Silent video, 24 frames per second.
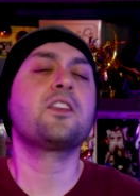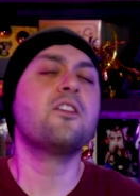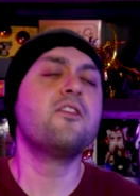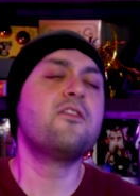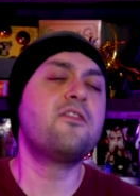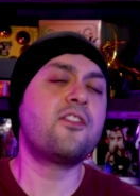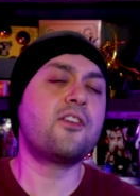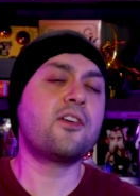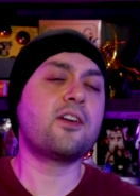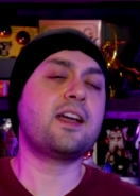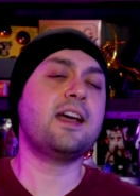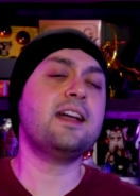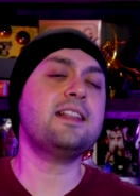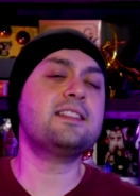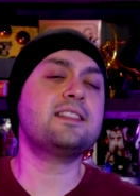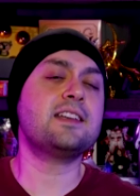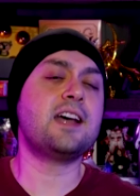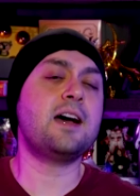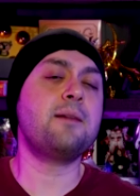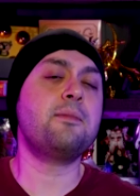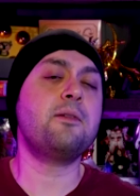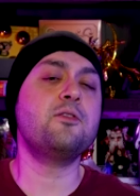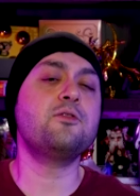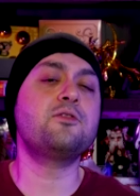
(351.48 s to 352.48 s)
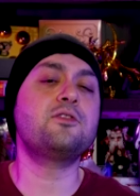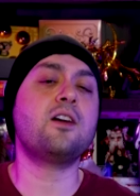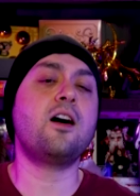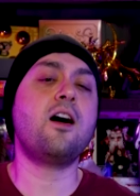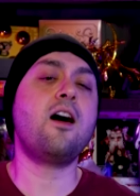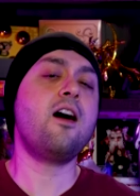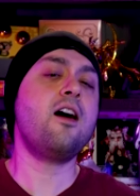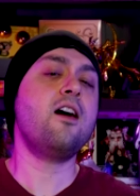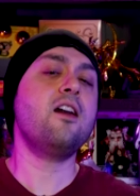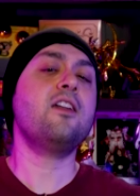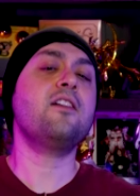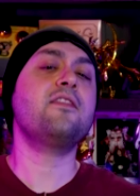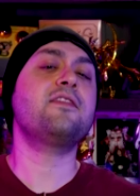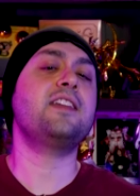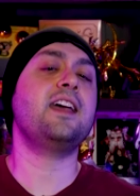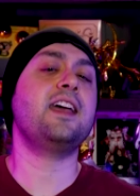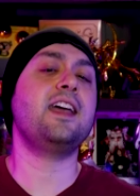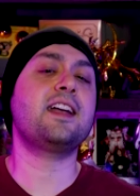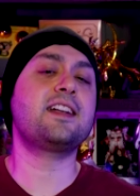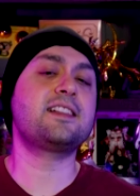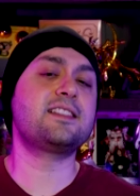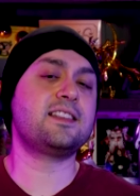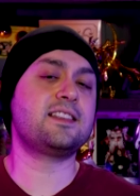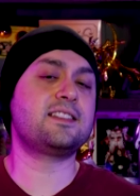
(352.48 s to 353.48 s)
Forget about all of
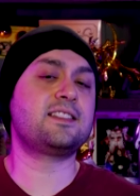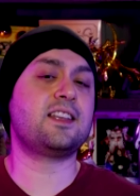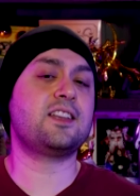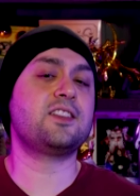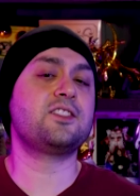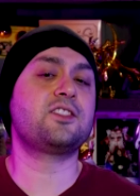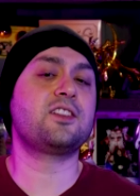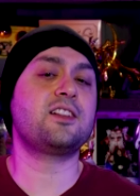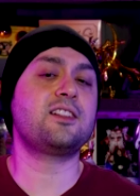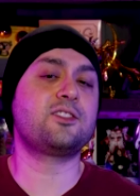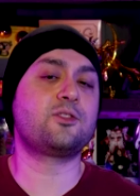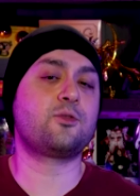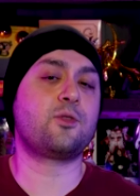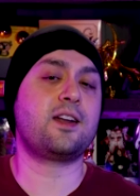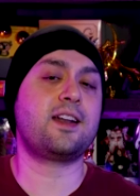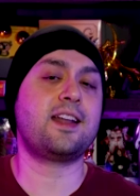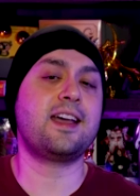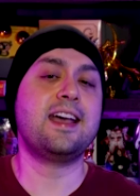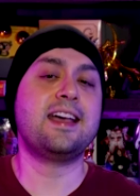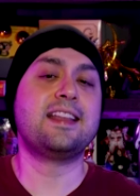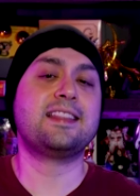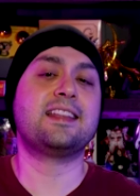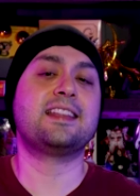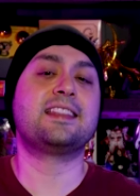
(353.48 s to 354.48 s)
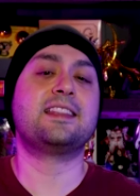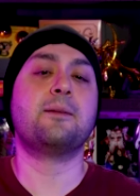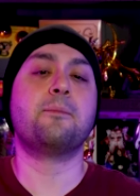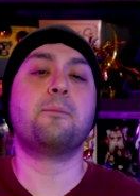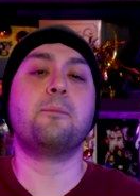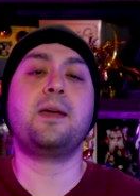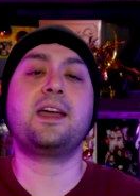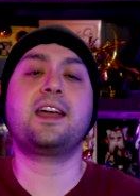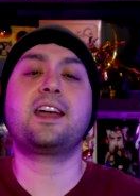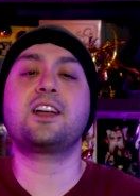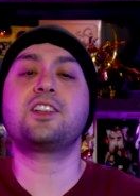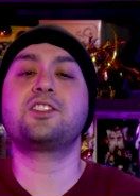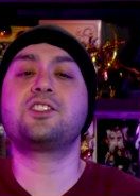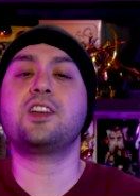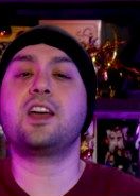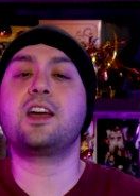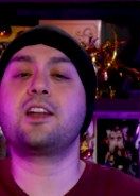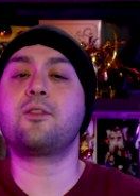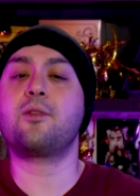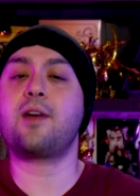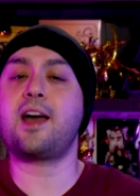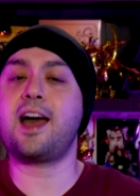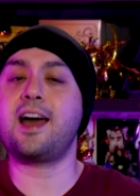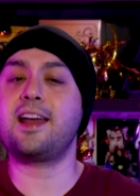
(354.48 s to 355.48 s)
the existential dread that the mecha
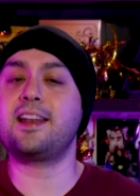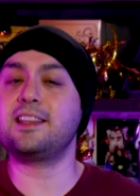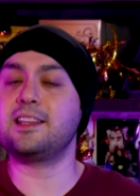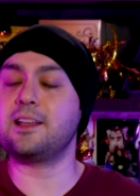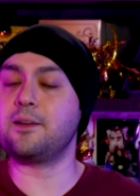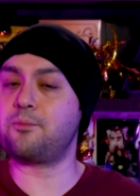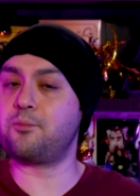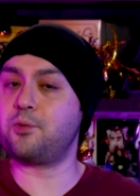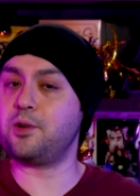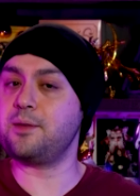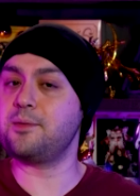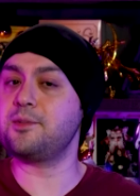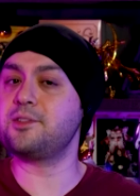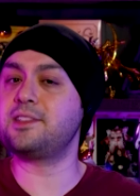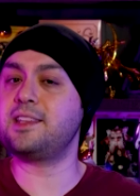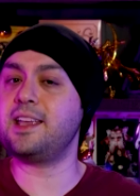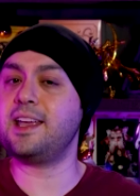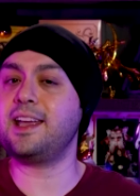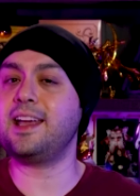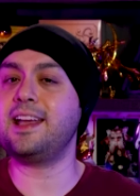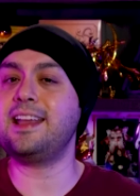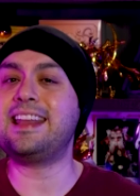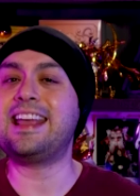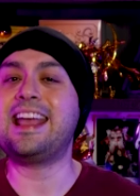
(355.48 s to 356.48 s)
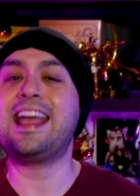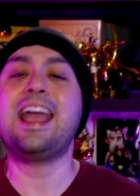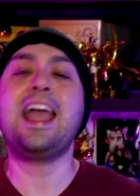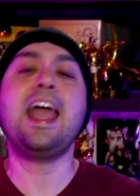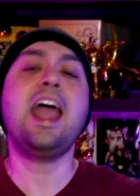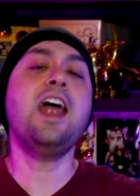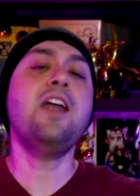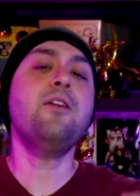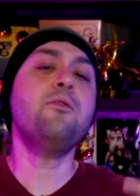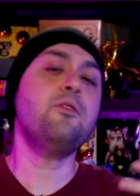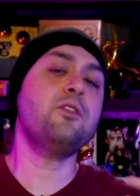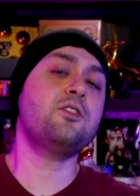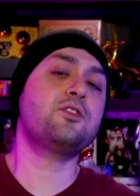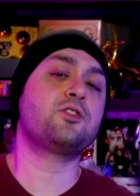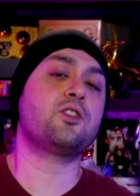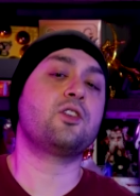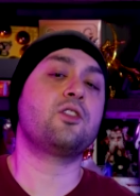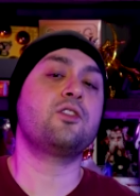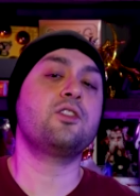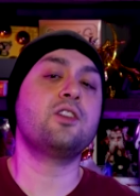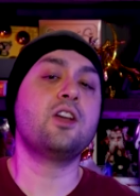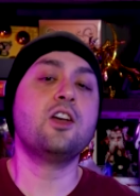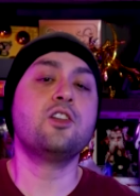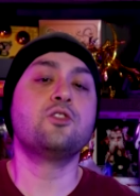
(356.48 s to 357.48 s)
genre had in the previous decade and
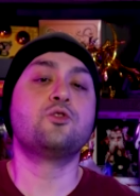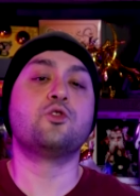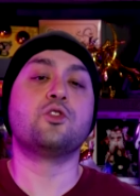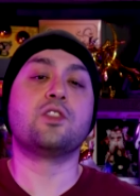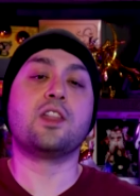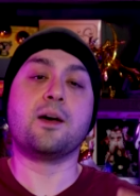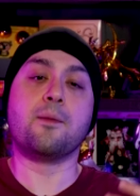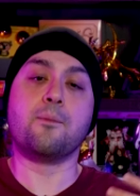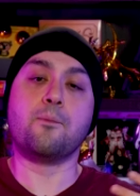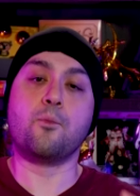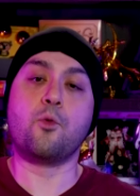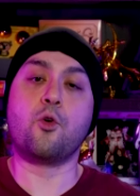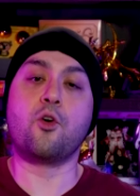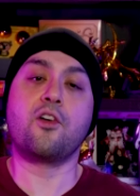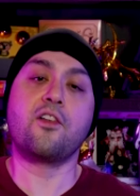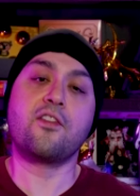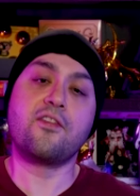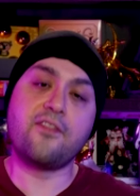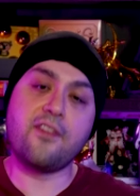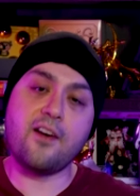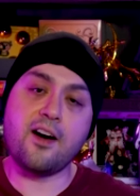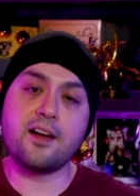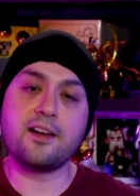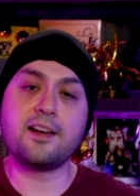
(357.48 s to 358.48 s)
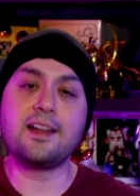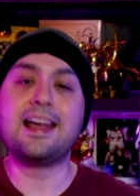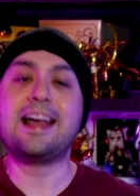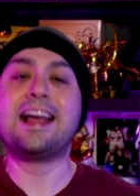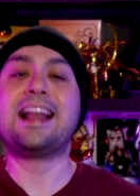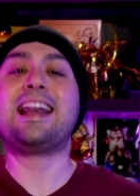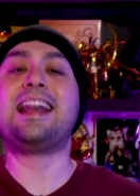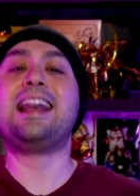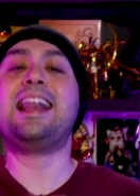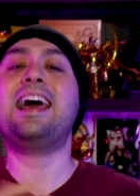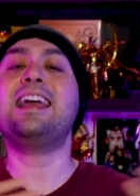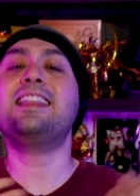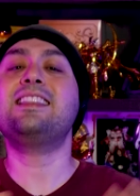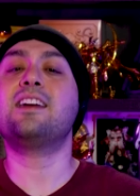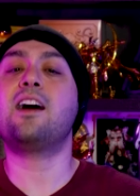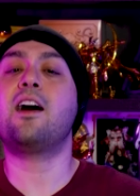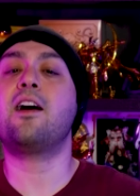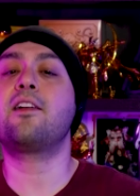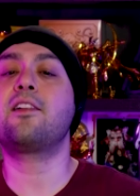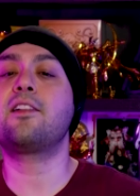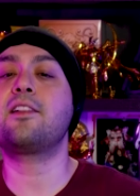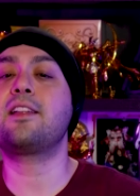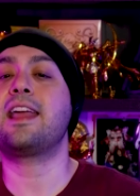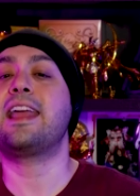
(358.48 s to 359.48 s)
return to the more fun,
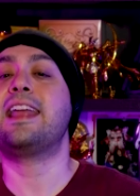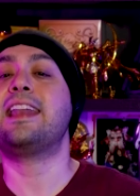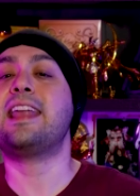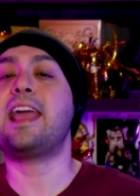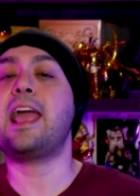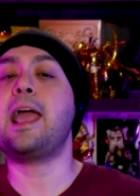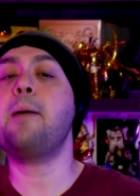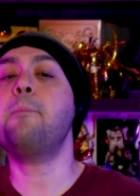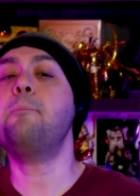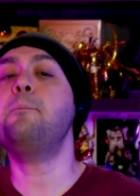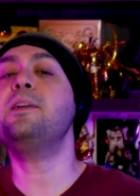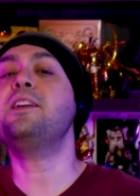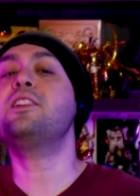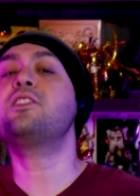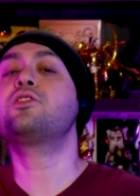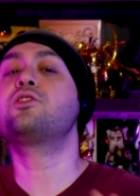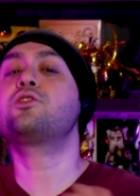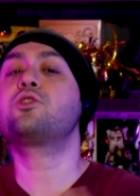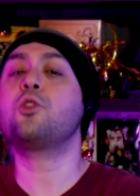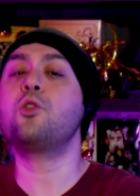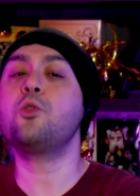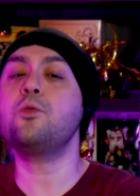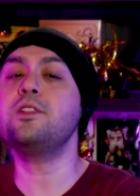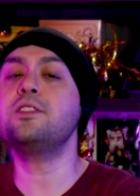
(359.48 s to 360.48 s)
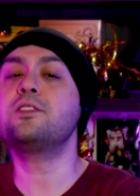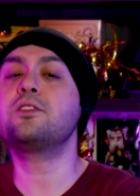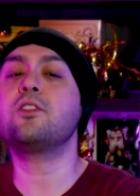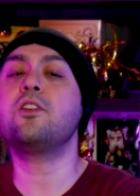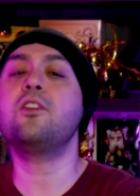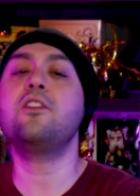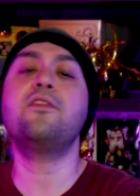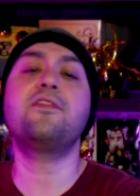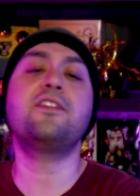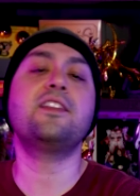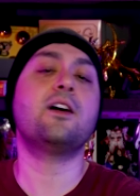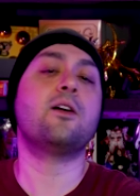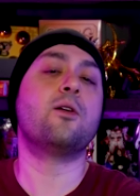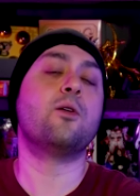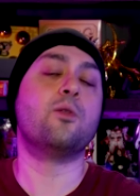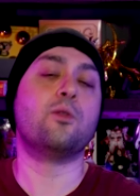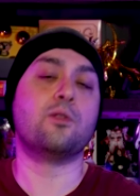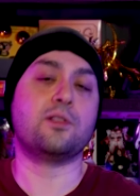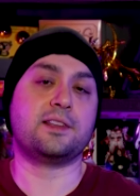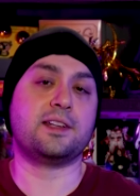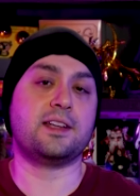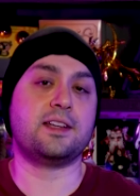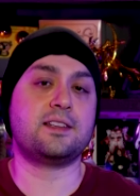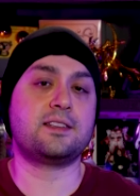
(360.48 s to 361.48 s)
lighthearted and epic stories of the
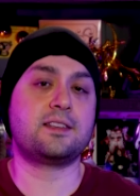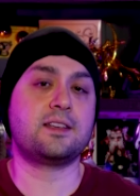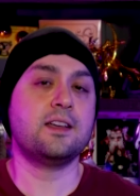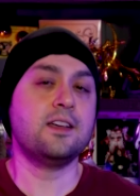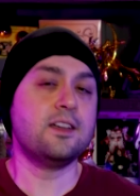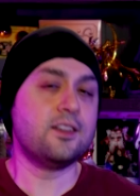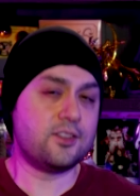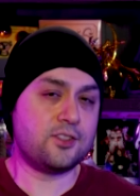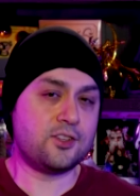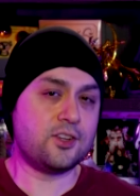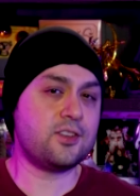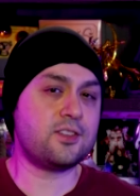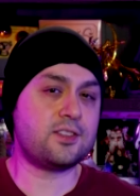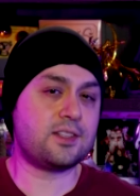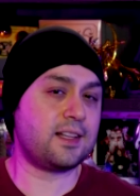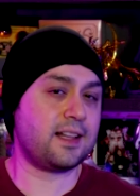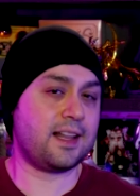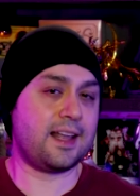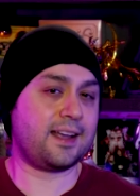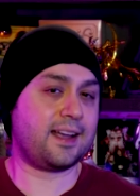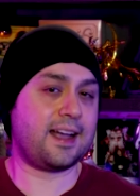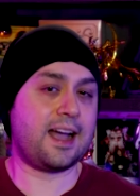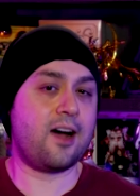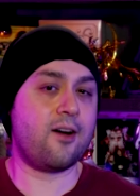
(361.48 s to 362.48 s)
old days, just like